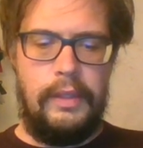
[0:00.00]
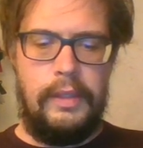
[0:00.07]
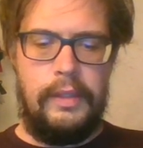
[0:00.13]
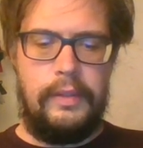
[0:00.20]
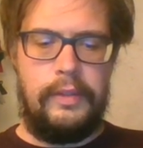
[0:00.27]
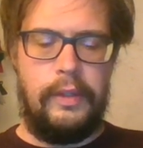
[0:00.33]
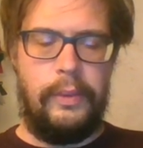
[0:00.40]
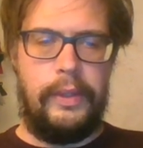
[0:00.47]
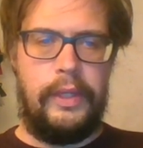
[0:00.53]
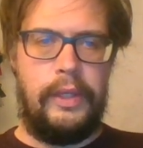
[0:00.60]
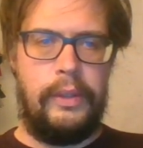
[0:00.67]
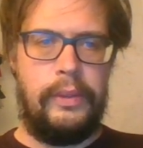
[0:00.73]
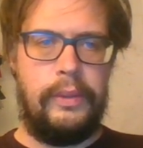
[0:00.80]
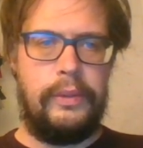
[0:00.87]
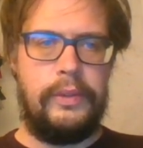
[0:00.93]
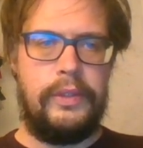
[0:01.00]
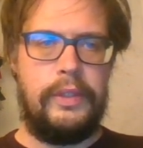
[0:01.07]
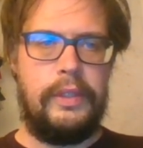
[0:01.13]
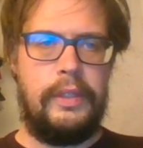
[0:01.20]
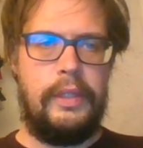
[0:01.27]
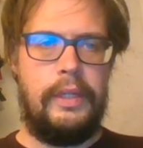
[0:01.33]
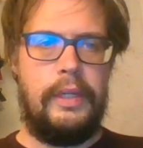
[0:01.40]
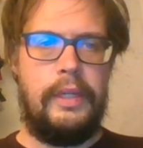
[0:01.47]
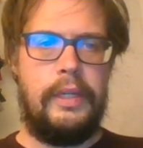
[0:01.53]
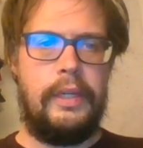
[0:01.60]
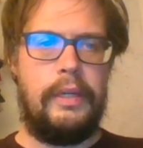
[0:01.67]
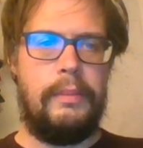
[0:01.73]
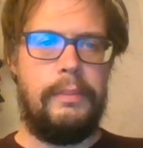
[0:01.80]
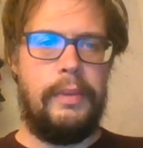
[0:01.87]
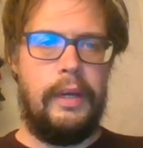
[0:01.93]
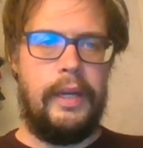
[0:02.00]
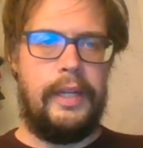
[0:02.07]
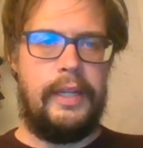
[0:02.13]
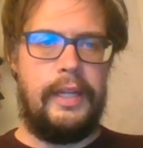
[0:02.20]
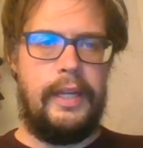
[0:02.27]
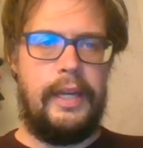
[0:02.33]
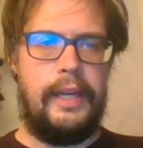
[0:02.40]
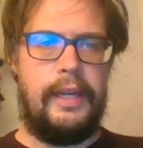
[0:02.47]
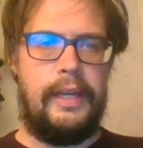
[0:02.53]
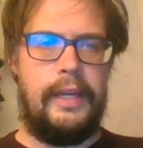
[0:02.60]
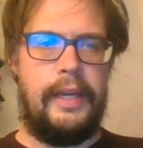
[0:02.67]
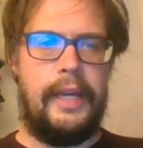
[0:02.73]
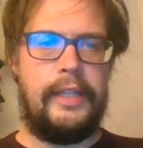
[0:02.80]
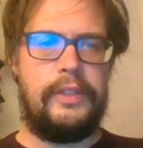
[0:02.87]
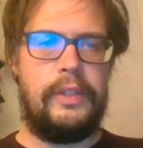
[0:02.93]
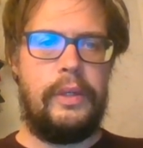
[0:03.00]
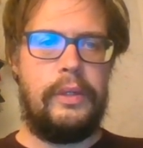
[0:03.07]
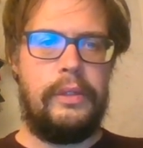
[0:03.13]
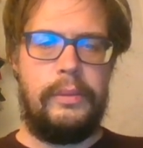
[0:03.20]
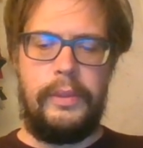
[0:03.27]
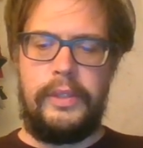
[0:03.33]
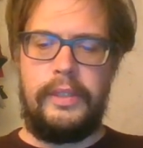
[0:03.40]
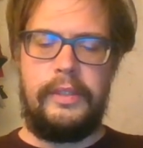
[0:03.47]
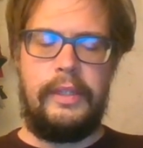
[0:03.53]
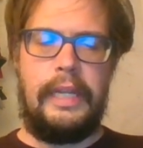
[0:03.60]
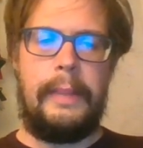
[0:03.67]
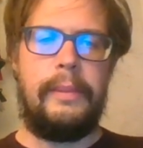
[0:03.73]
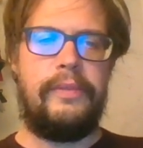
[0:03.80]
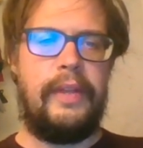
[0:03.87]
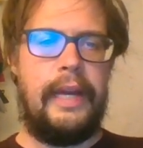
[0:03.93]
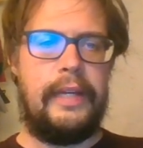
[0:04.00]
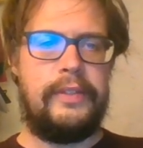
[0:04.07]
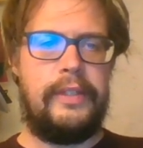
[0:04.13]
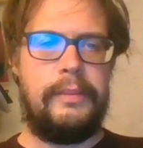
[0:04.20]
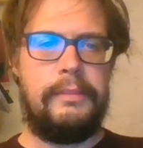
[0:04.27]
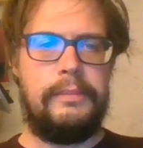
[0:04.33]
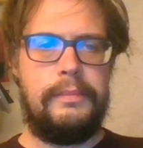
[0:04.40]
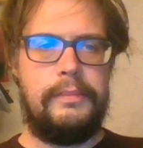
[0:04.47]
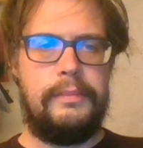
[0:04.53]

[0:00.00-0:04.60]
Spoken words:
So we use combine ASOC, which is the name of the axiom,